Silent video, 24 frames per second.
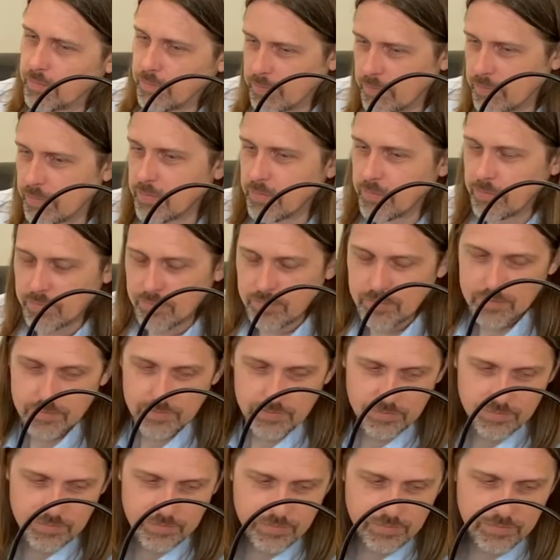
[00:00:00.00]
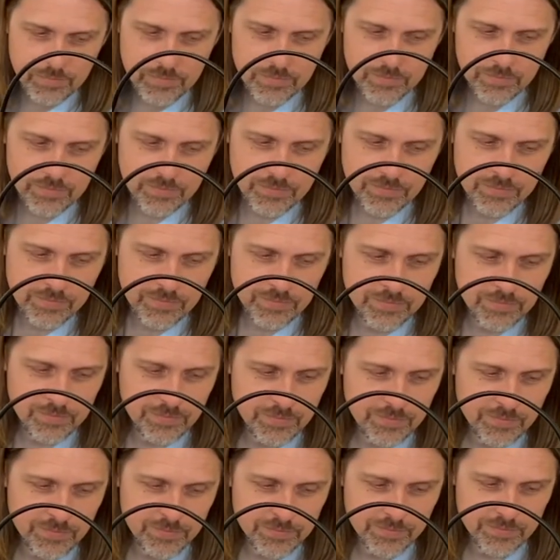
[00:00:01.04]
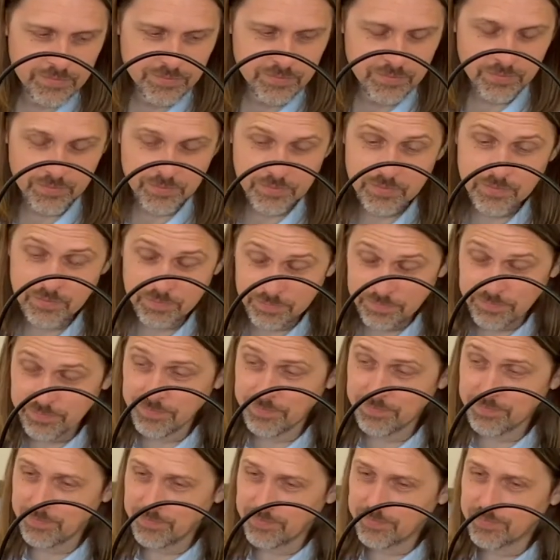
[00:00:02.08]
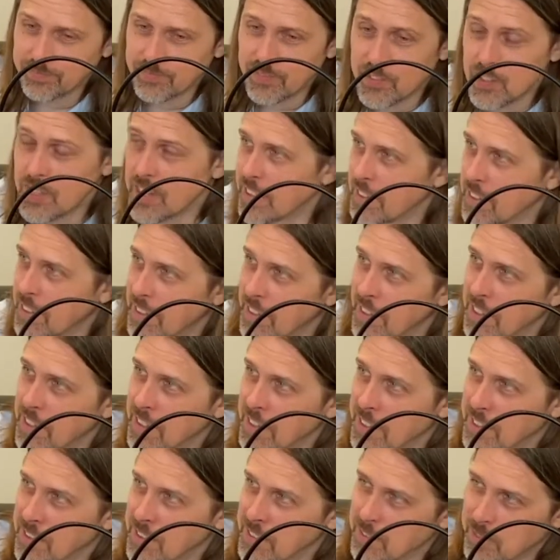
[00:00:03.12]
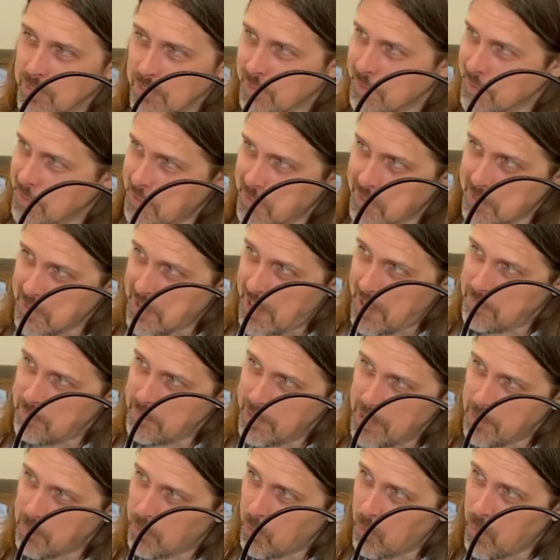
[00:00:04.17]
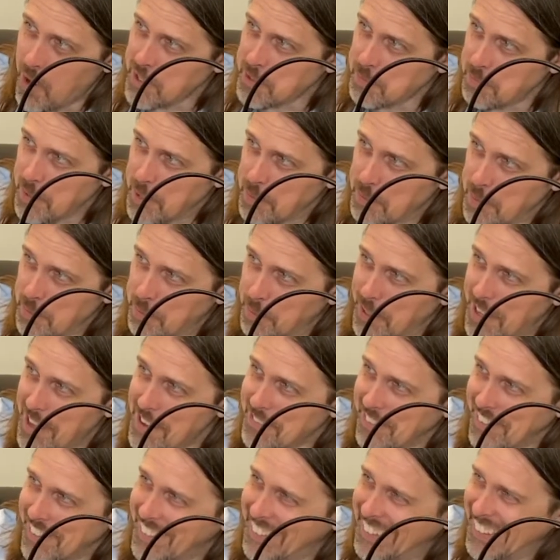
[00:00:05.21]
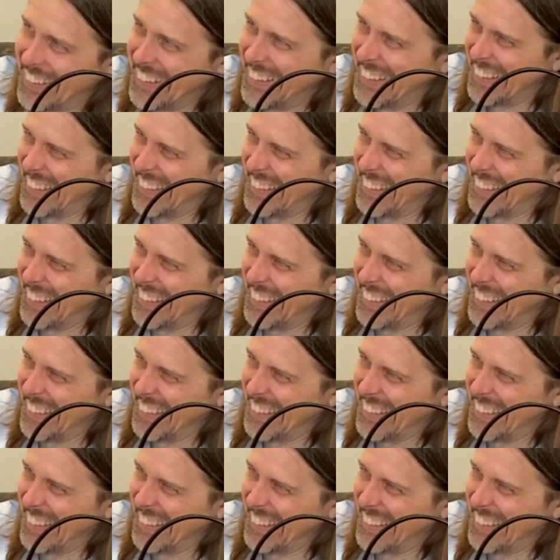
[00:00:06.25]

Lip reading: right? I just love to observe people, their behaviors. You haven't been able to watch many people, have you?